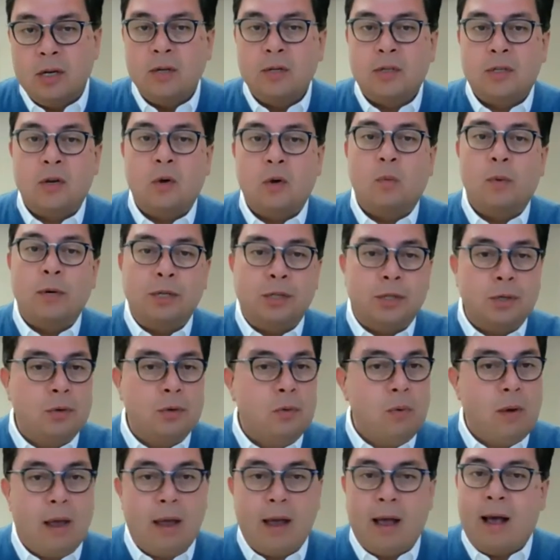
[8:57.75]
So we
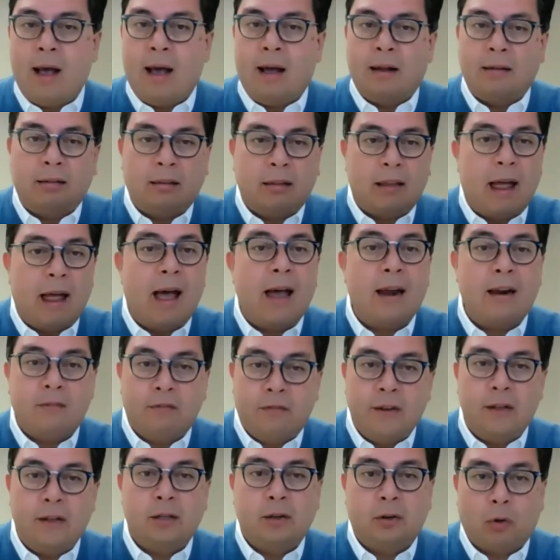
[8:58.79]
do a lot of
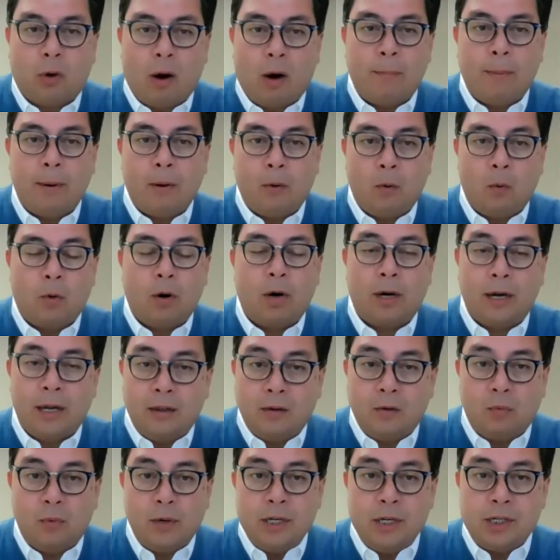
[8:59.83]
philanthropic work in
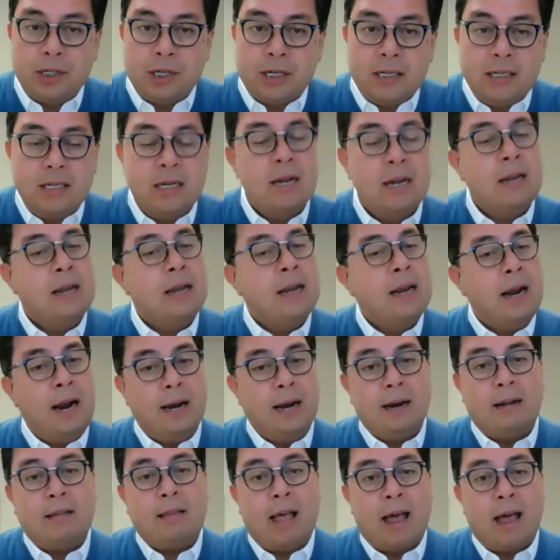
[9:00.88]
the region,
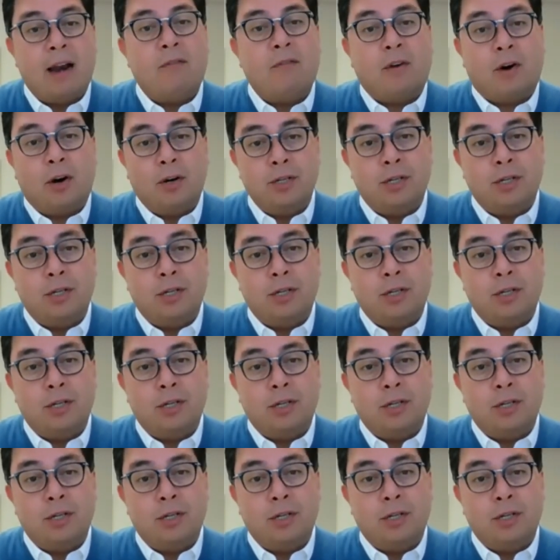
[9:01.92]
and a lot of our